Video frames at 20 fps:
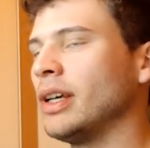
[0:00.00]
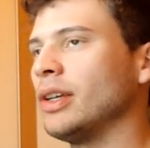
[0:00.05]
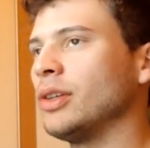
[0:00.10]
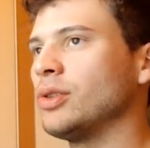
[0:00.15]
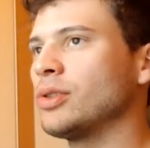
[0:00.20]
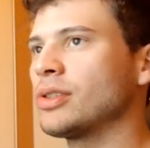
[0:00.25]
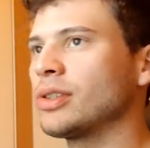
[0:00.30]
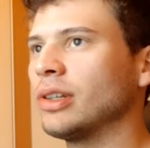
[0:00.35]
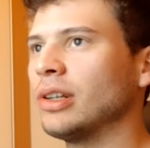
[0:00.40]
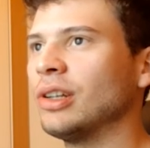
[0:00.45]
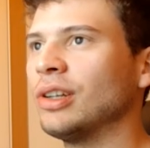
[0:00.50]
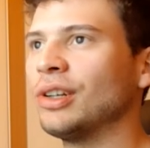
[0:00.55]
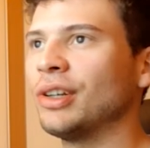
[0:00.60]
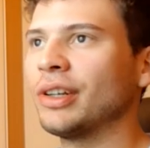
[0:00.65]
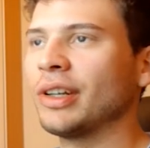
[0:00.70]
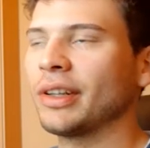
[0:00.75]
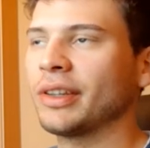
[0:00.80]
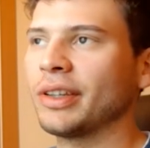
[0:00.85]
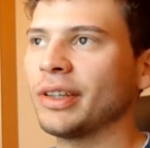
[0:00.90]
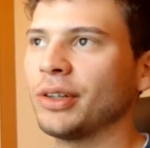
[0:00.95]
you still
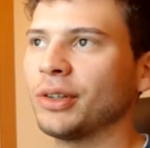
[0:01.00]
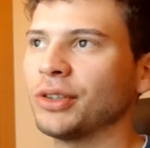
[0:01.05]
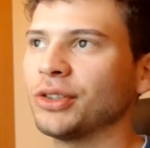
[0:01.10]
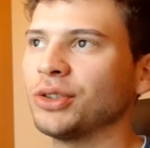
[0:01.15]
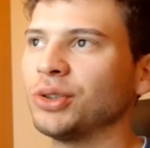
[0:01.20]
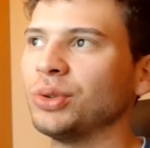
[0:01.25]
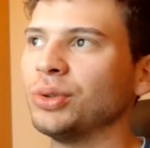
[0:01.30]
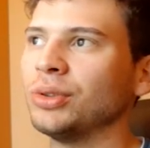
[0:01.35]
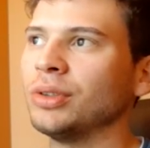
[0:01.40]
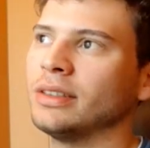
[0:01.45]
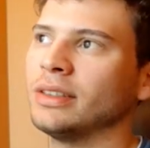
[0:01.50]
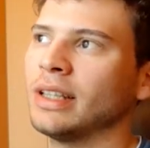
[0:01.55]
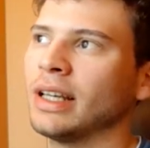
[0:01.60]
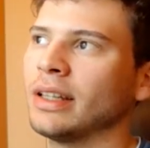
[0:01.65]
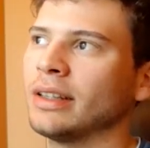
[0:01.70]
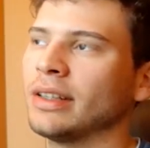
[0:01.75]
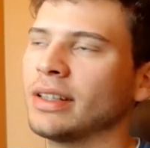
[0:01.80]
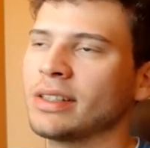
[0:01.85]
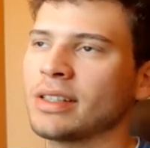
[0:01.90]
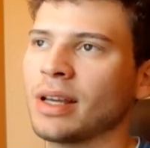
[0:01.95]
learn a thing or two. Yeah,
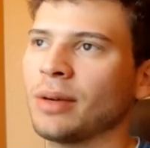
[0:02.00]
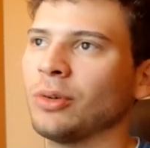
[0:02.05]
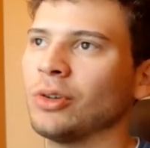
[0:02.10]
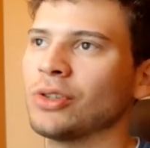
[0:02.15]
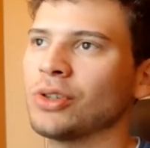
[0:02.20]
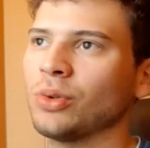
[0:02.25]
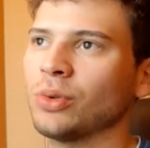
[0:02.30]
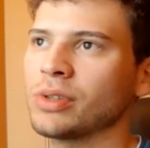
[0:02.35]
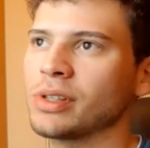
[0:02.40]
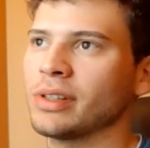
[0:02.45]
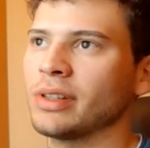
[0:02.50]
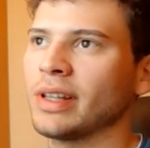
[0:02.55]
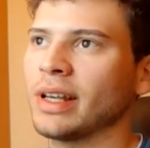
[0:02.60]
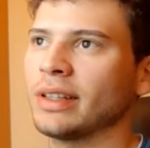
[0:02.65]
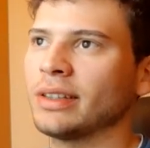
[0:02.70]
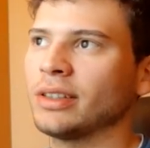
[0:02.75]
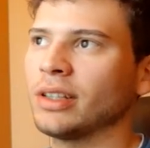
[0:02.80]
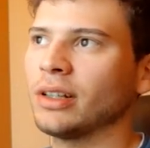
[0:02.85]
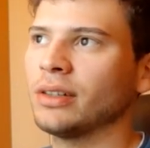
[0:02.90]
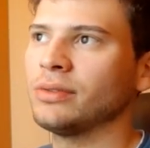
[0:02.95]
the exam also wasn't
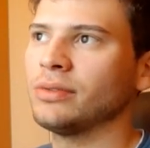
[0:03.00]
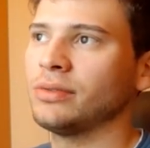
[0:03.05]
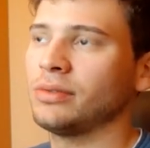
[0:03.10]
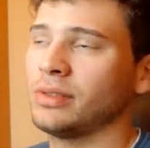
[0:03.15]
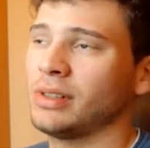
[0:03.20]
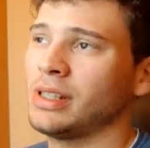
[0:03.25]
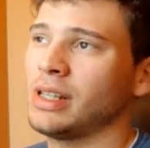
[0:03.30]
that tough.